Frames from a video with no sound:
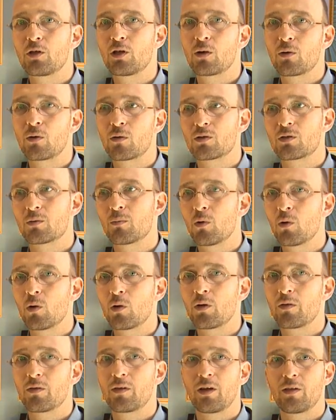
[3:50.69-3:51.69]
euros
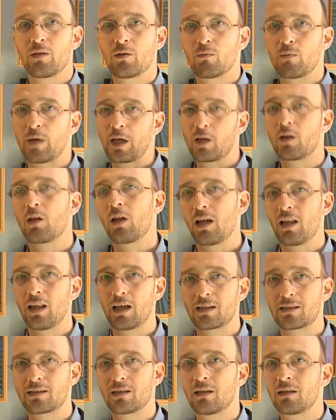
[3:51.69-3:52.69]
more than the regular
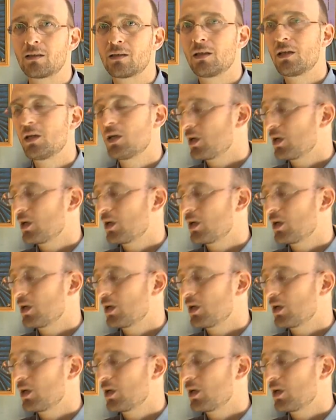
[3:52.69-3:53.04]
Alexa.